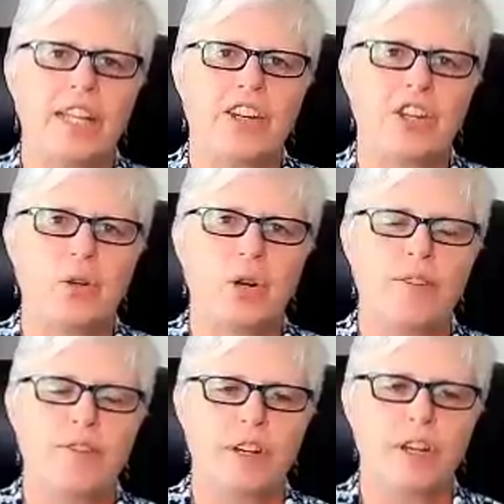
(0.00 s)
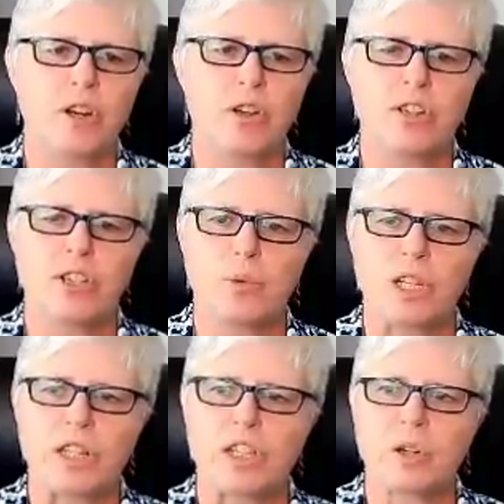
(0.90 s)
that you have learned
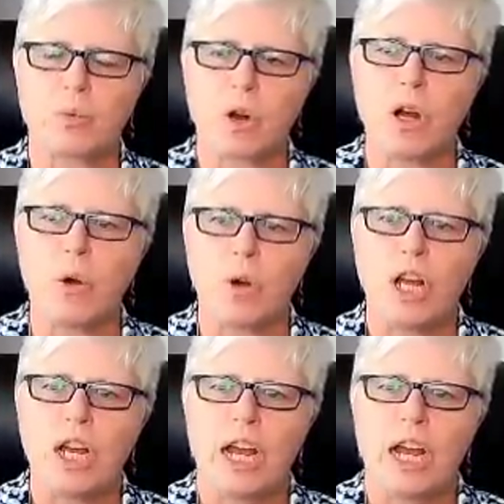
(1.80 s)
with the tarot?